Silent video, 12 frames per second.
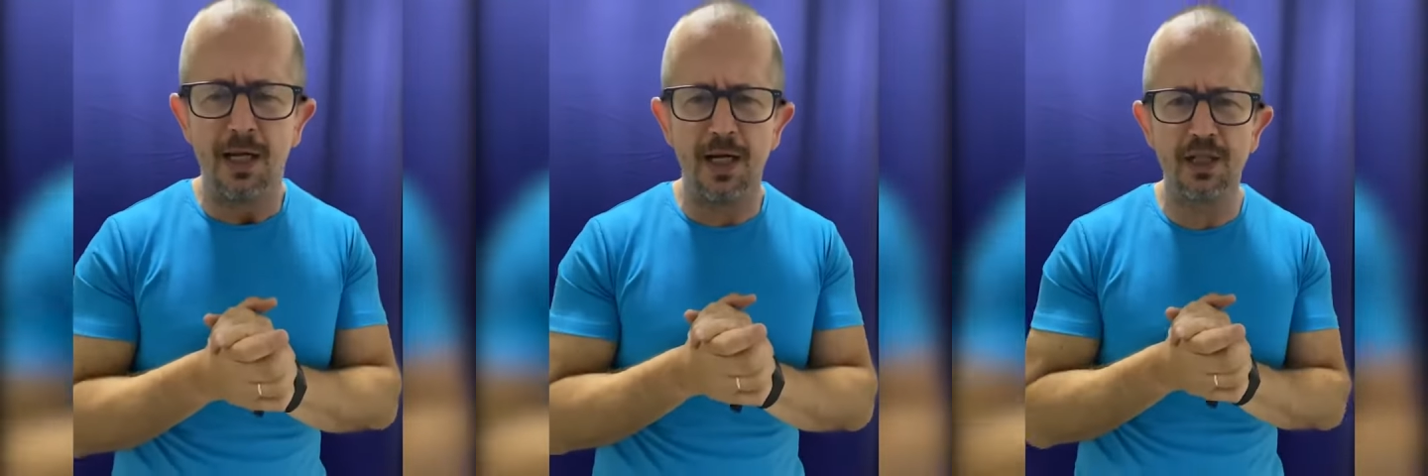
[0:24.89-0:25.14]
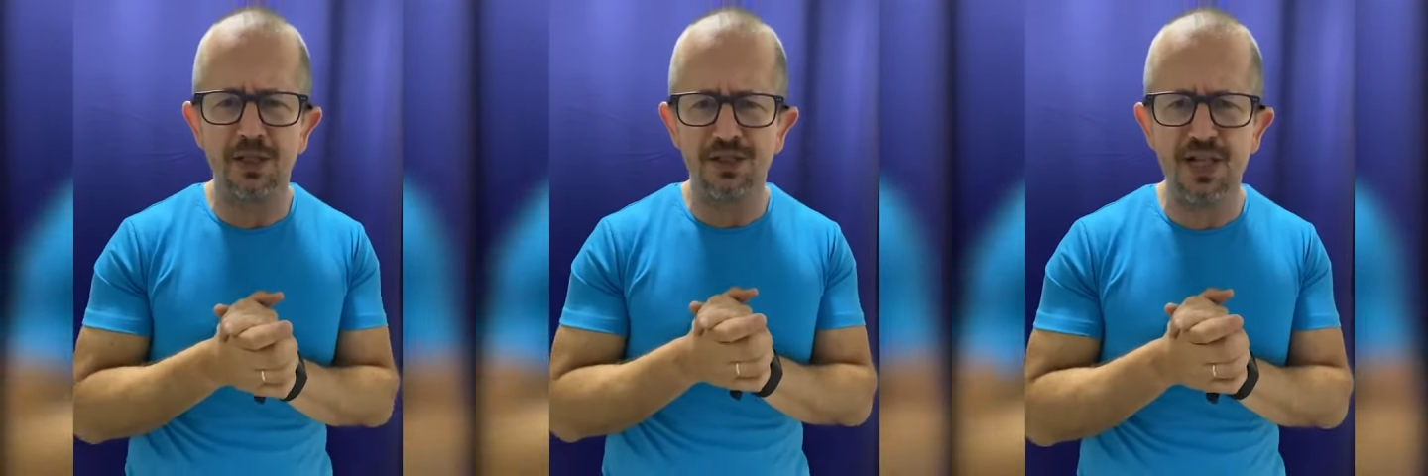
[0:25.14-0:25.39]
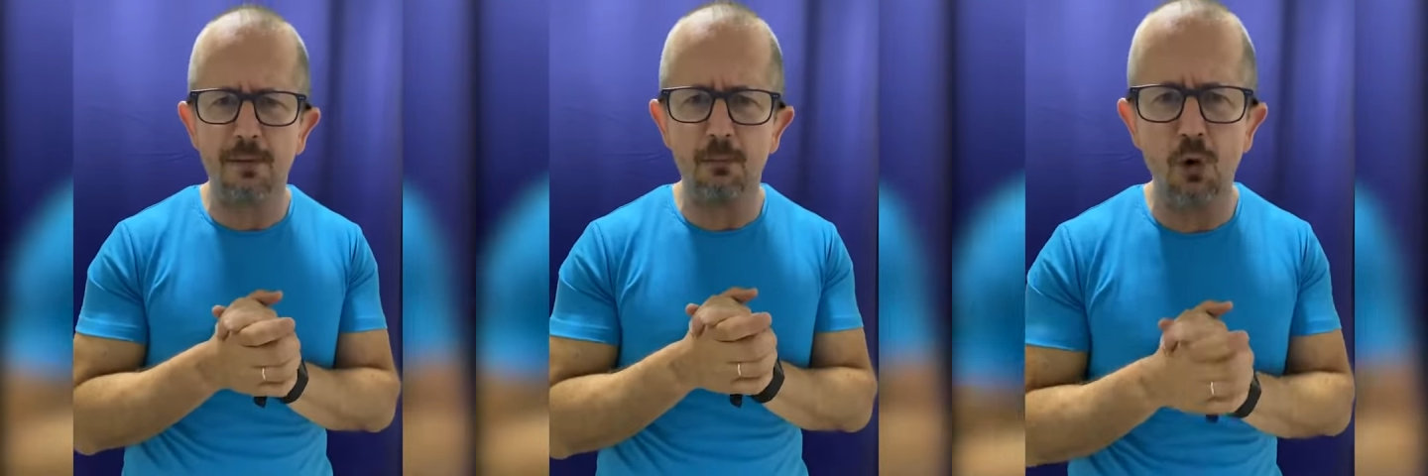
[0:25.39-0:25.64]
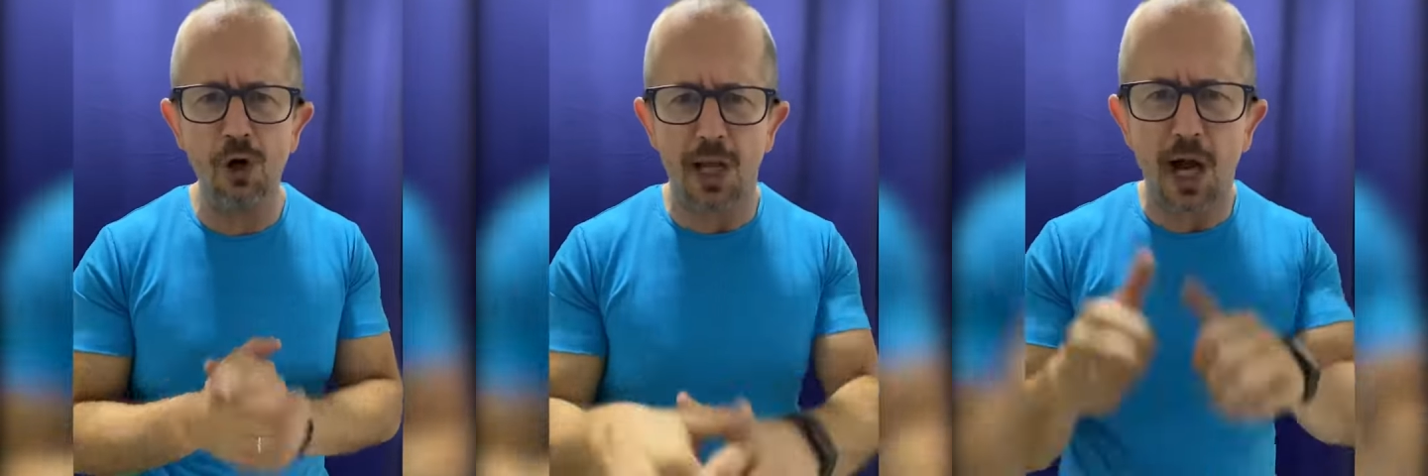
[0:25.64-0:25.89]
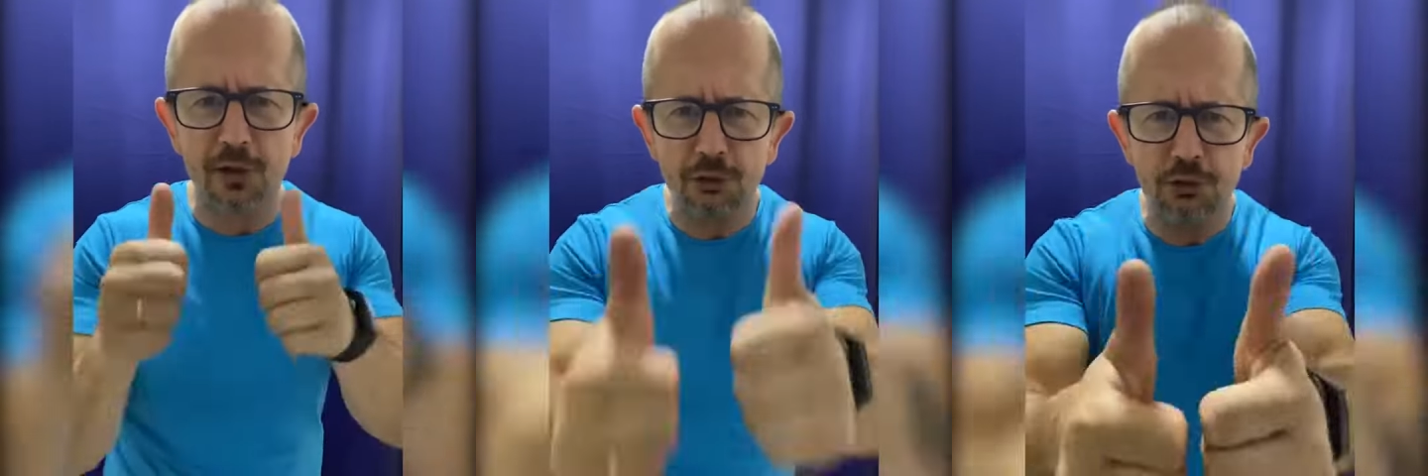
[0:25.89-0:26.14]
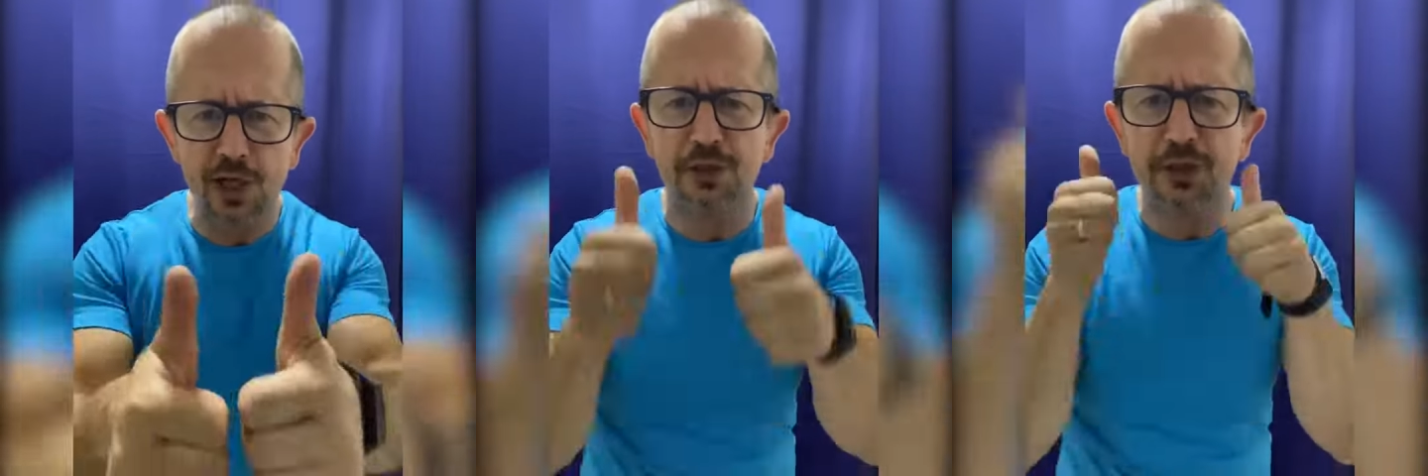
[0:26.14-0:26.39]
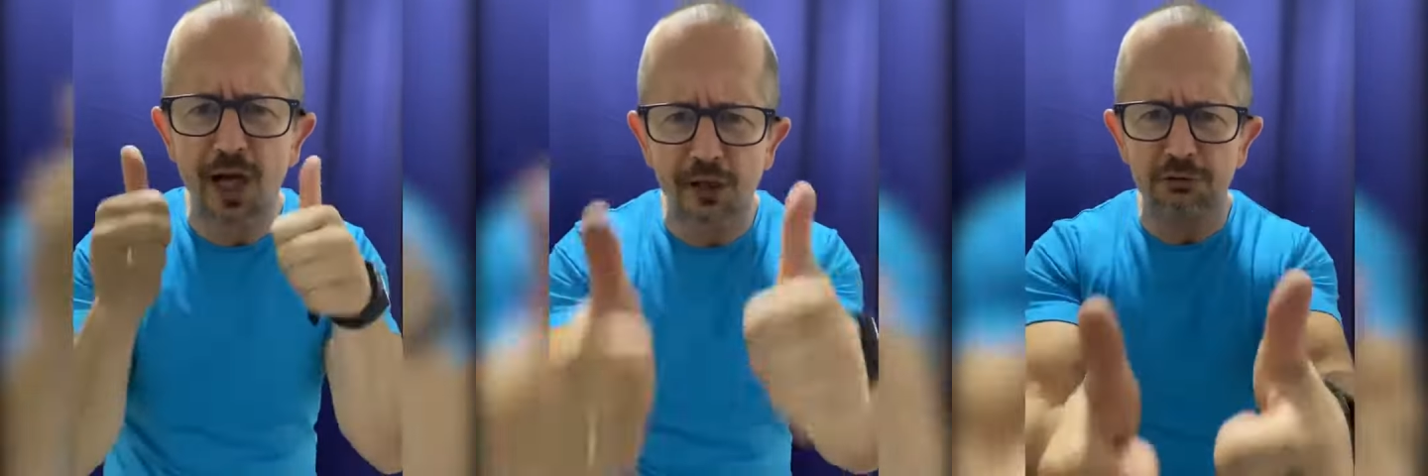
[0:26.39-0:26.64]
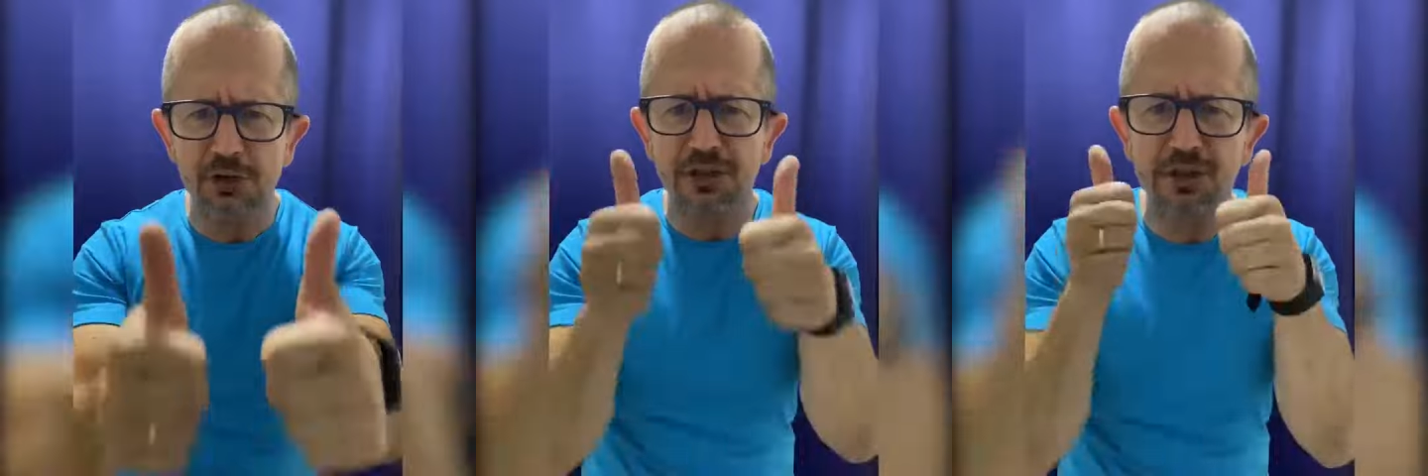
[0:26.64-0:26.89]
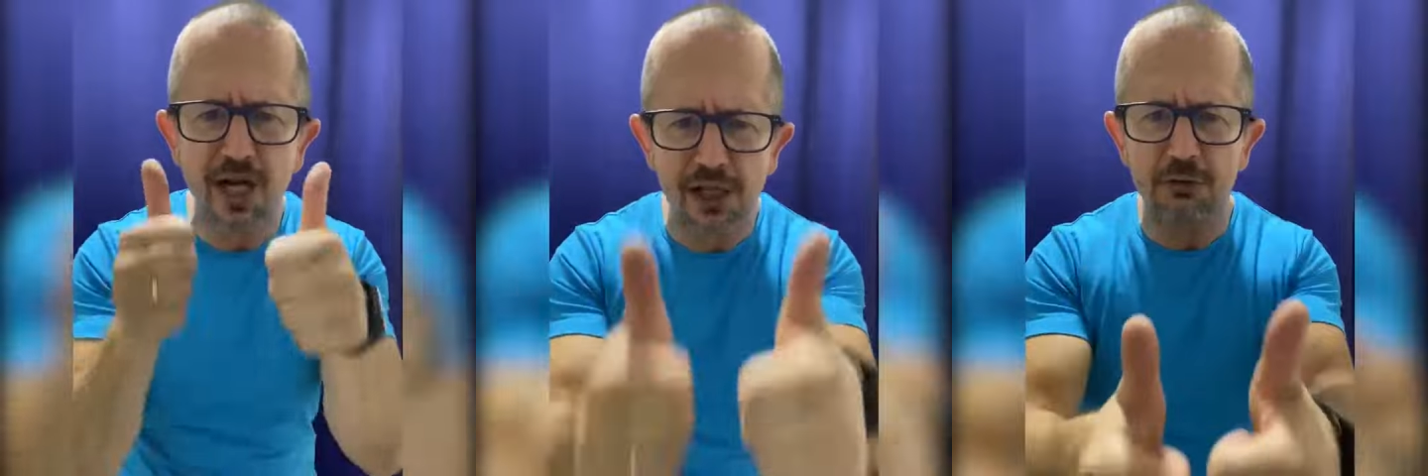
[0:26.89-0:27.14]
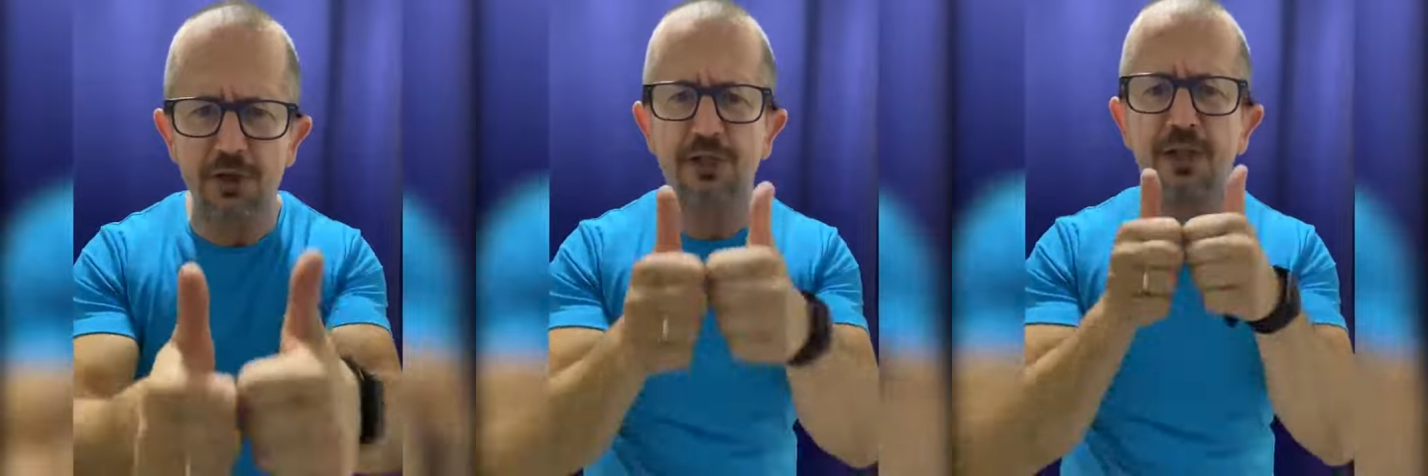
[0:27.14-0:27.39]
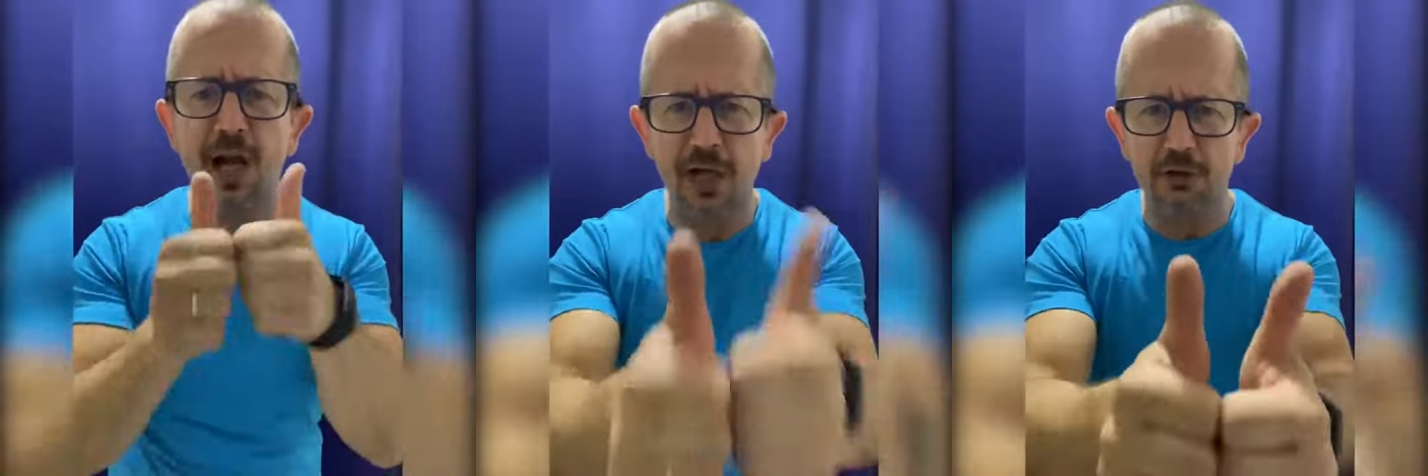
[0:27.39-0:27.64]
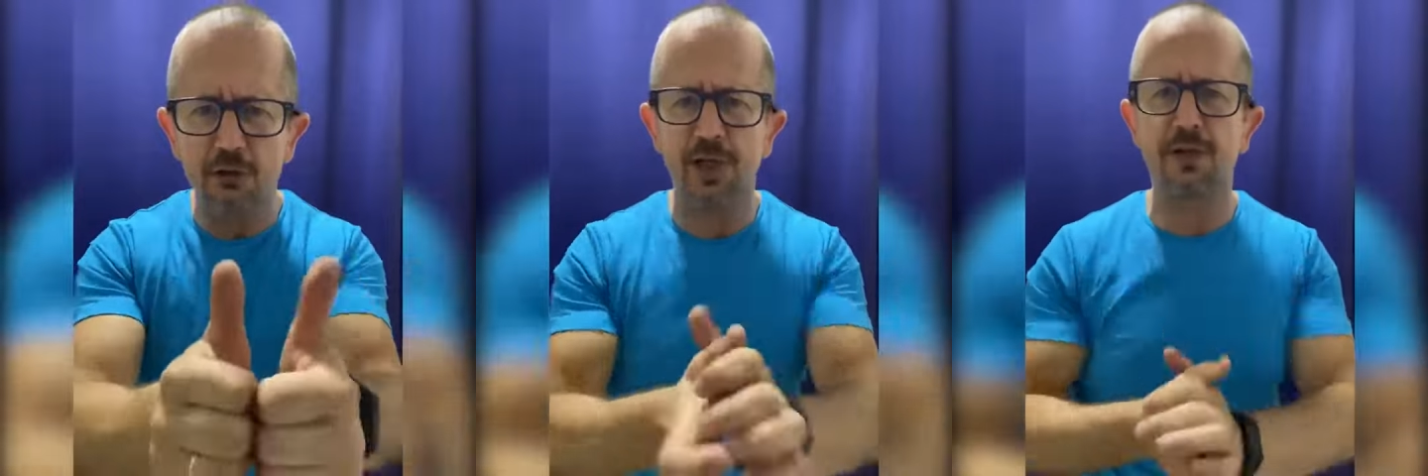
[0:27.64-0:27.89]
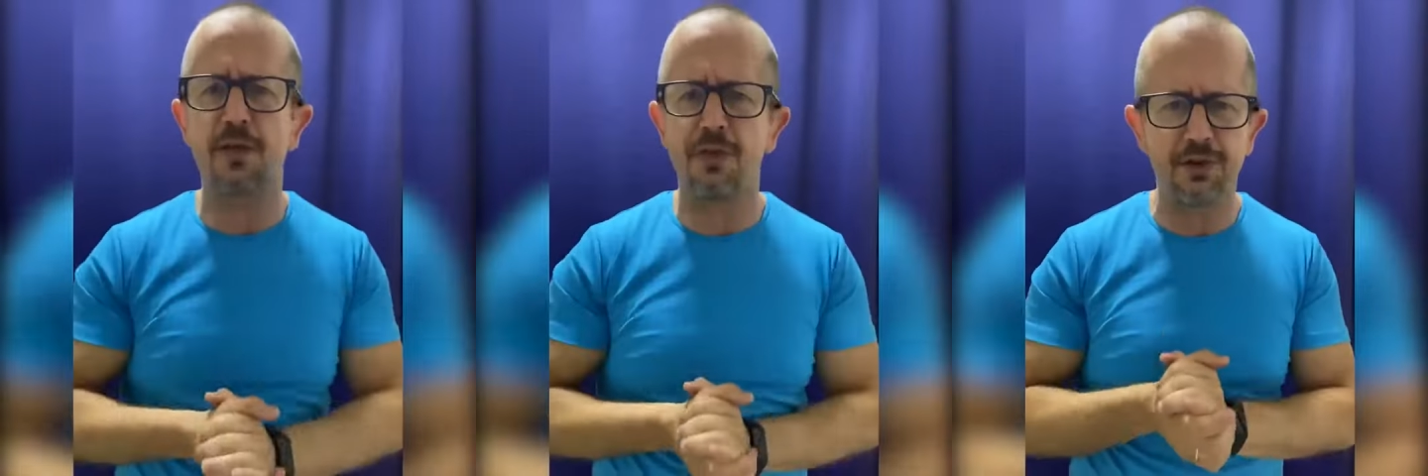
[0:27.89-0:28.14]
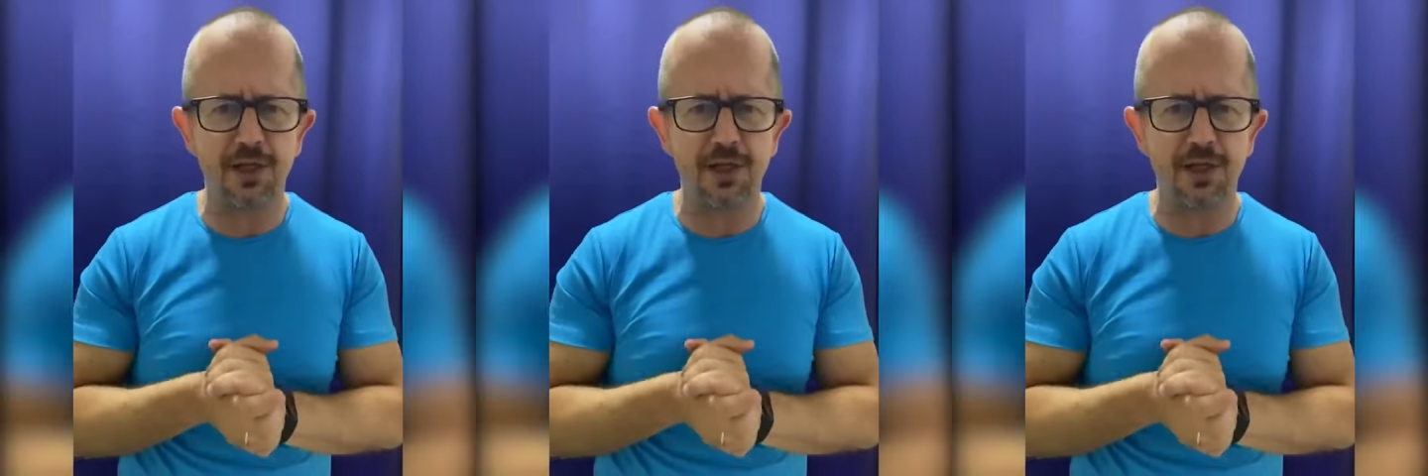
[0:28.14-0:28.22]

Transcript: It's somewhat underrated, the